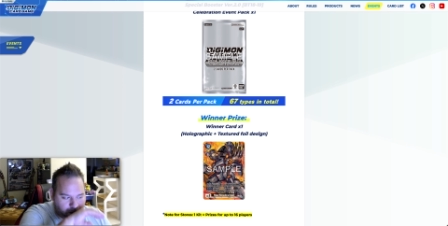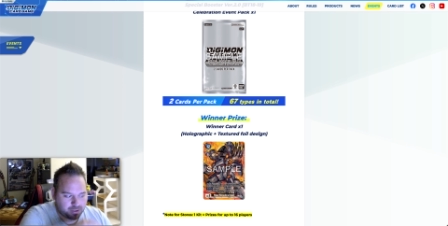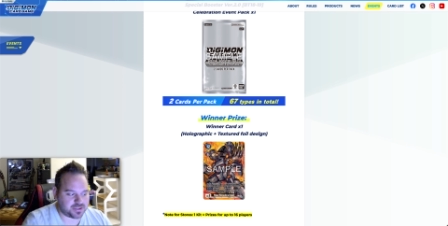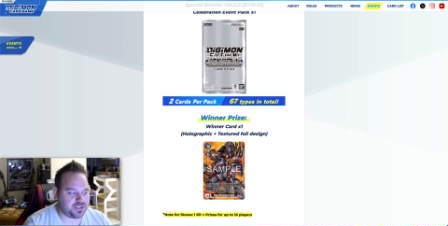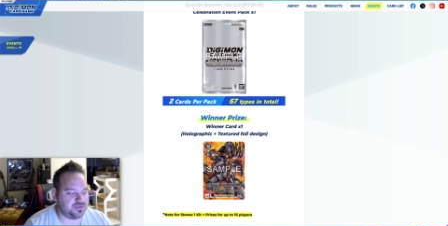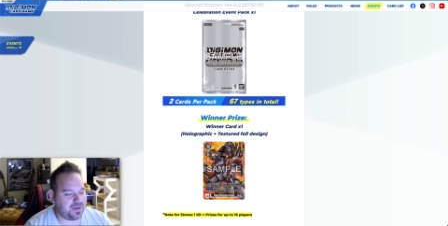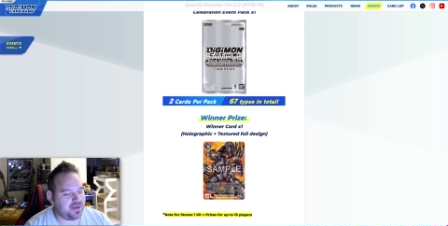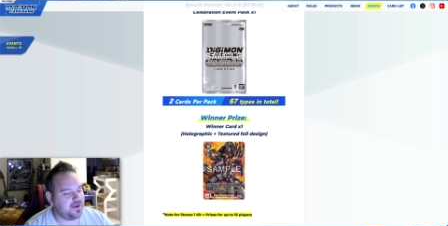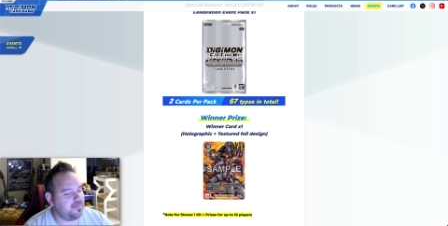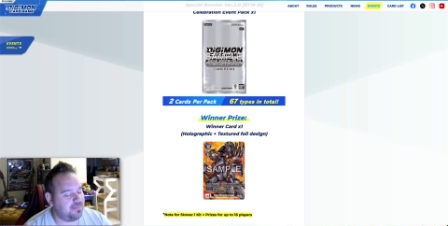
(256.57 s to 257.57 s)
Excuse me.
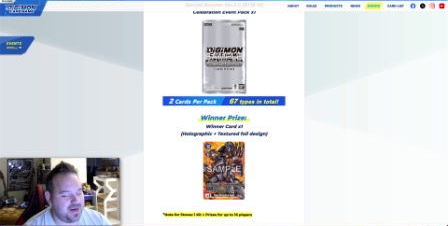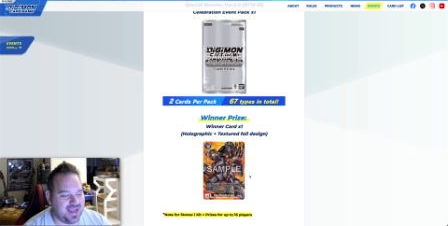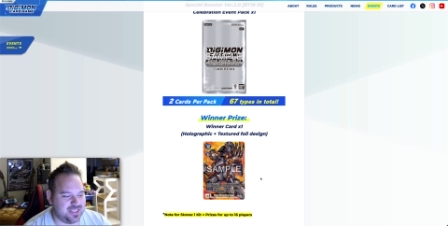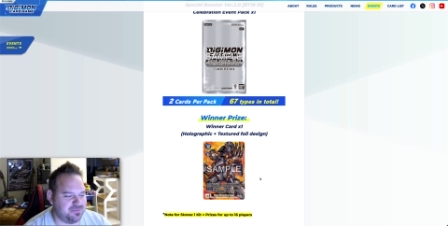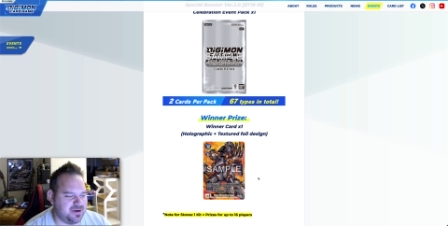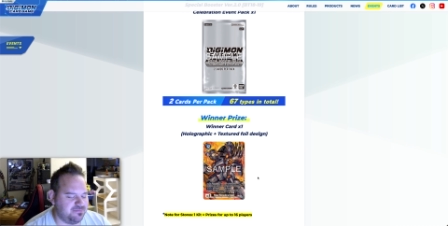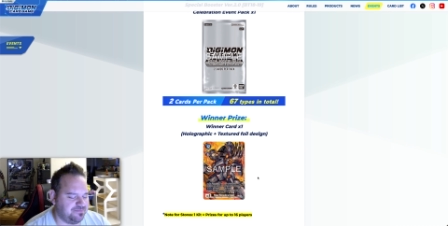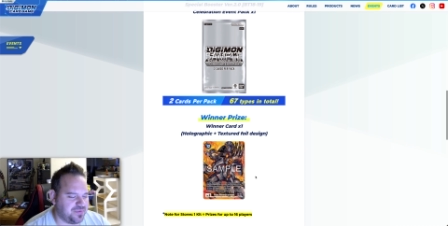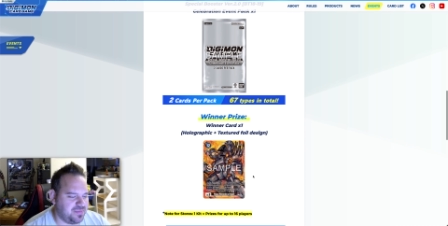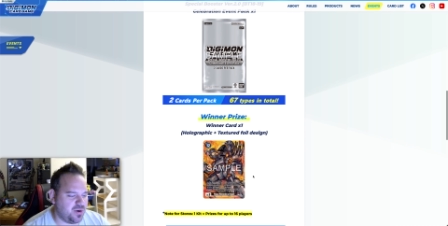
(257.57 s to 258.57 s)
But yeah, it's been
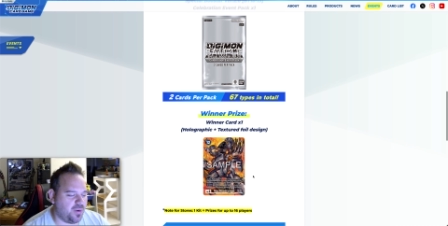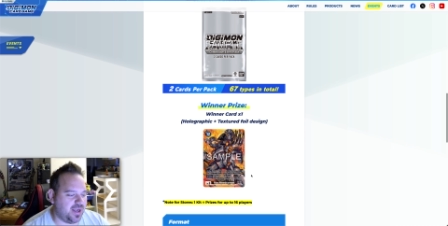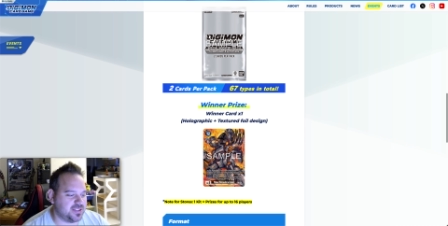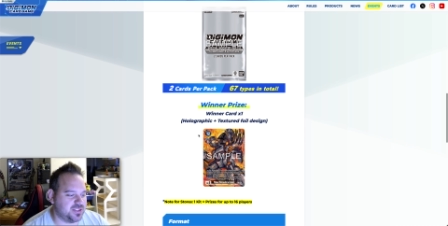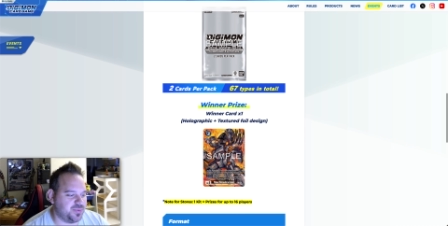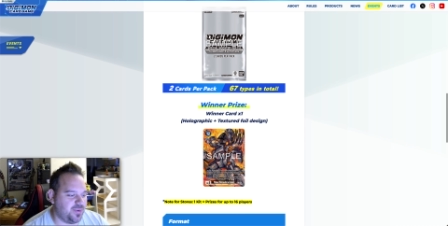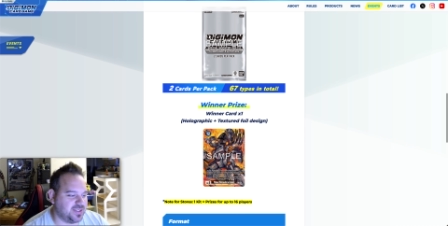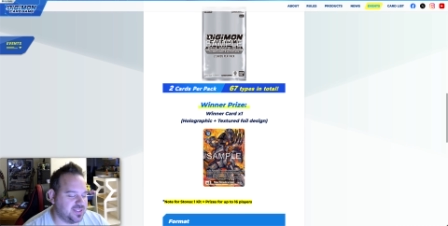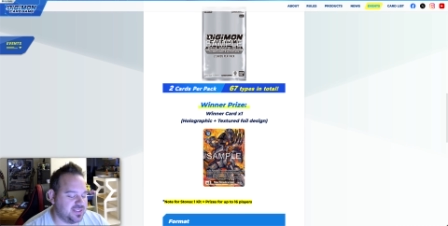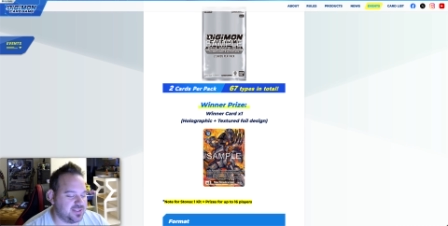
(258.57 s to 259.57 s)
been a while since we went
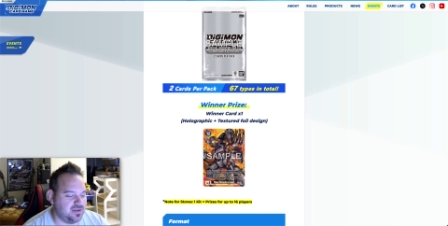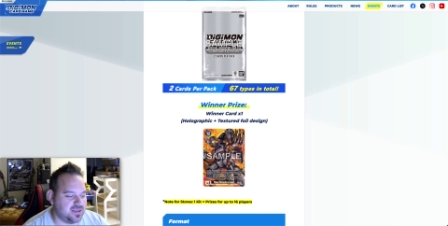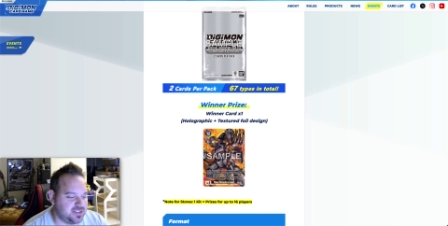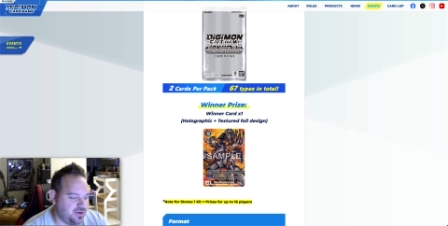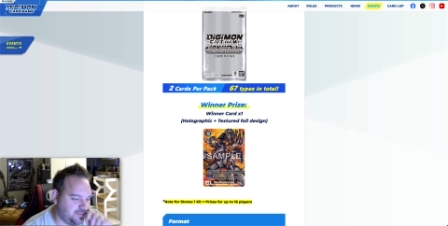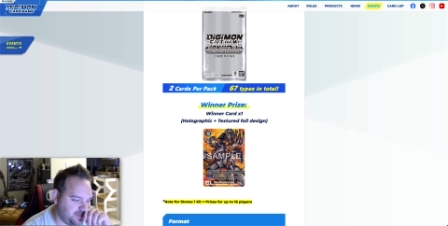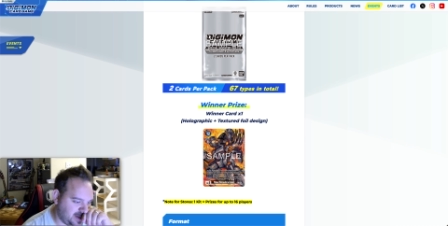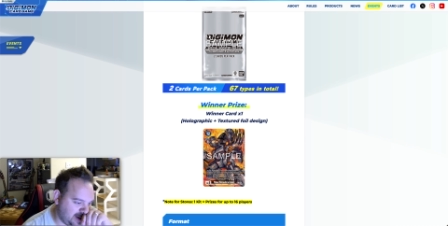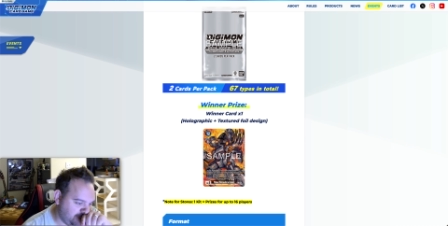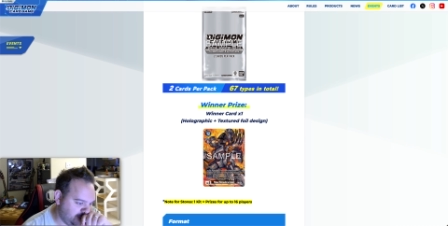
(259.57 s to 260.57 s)
to this look. So
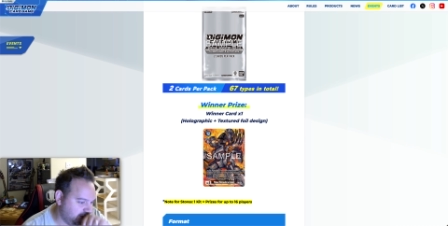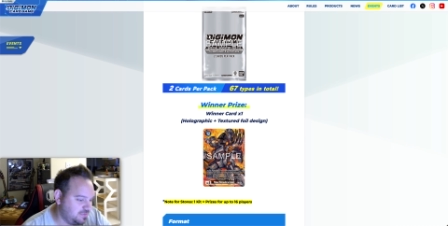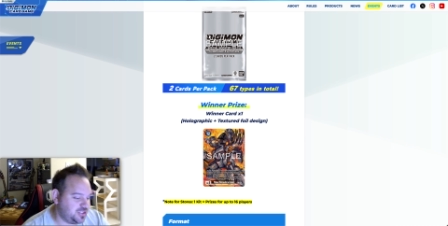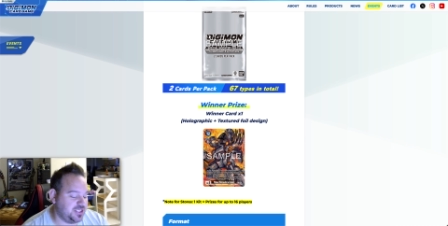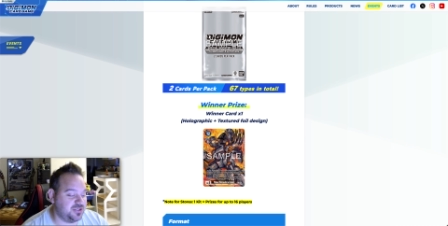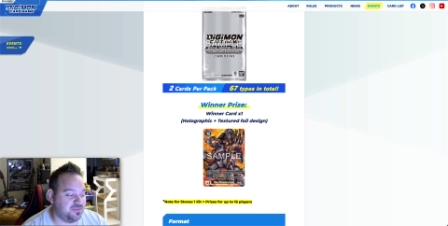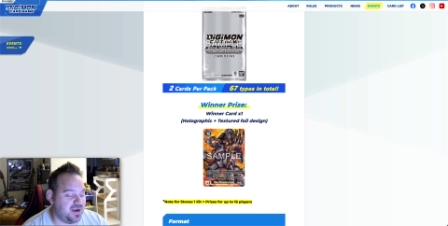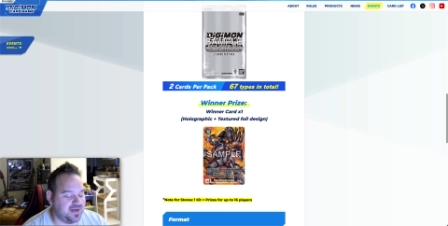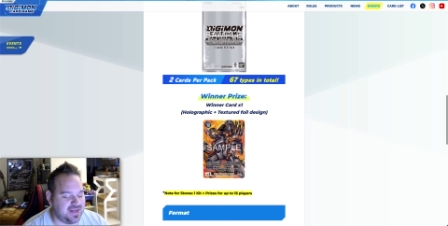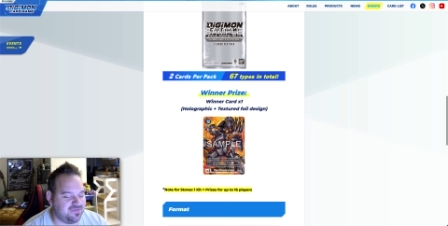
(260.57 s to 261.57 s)
um, the
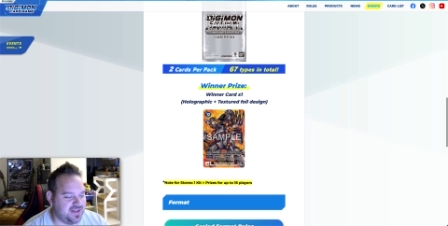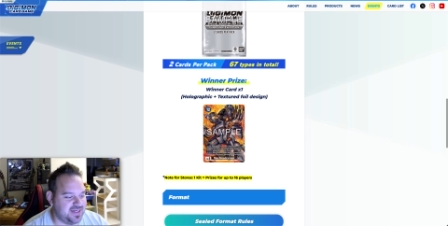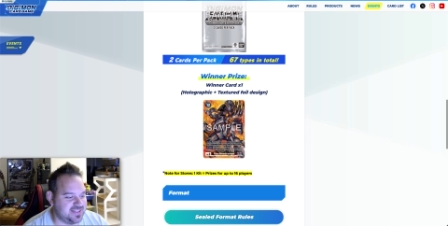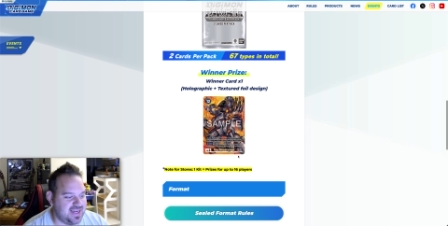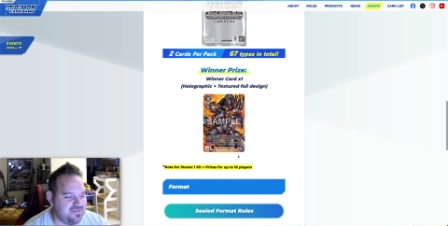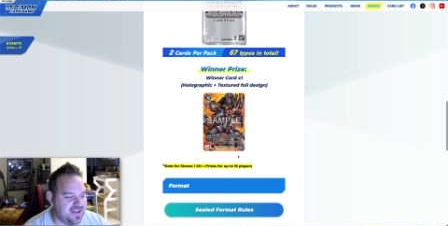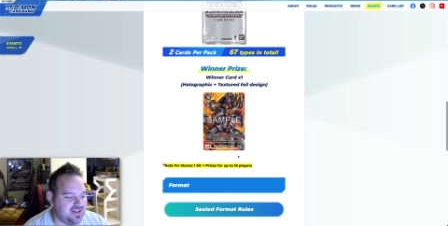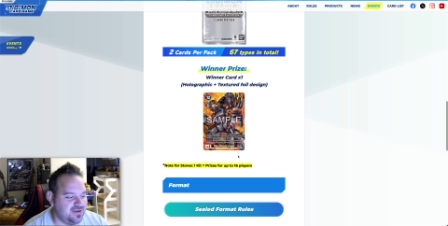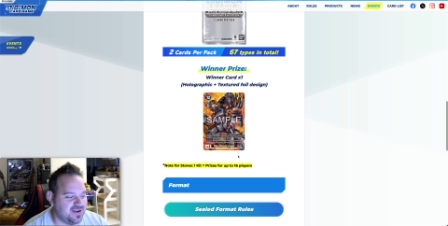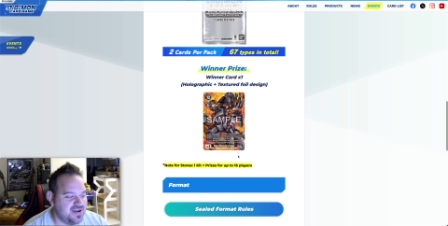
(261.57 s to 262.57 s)
Machinedramon definitely doesn't have that
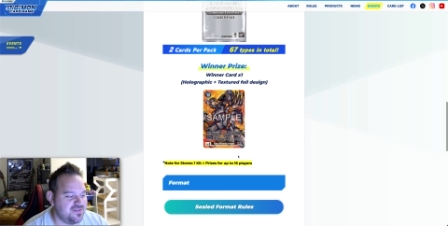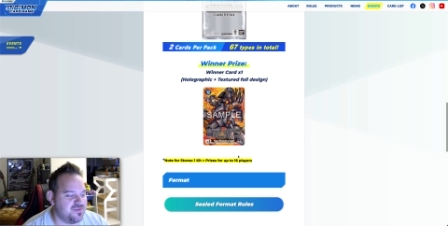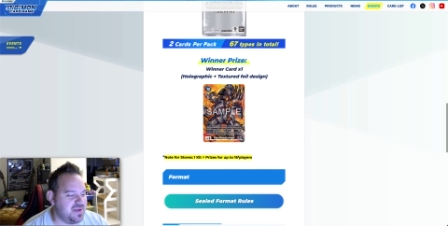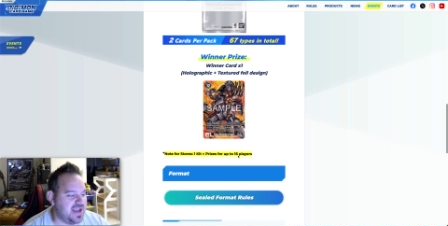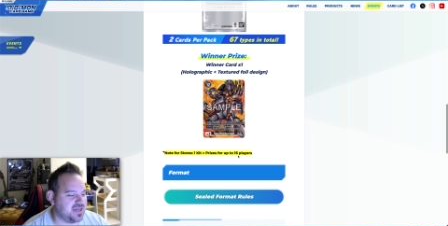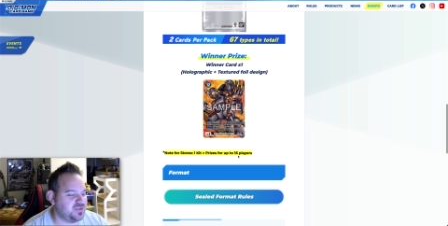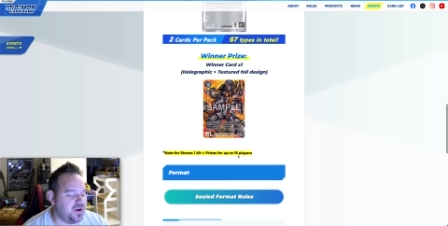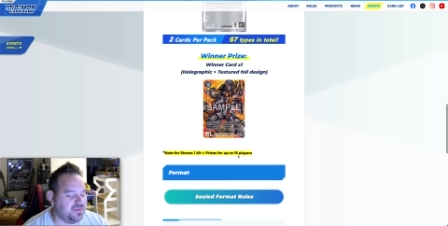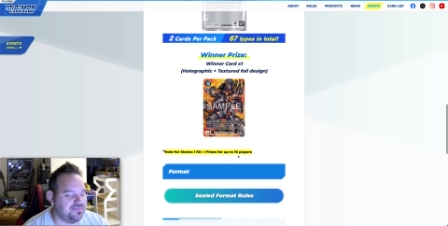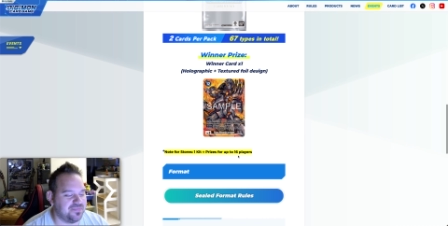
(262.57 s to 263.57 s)
look from E X
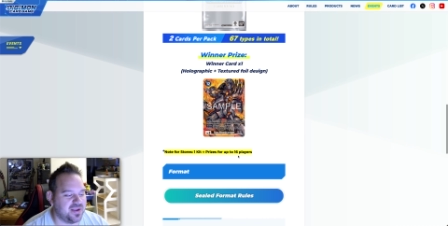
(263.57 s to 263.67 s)
one.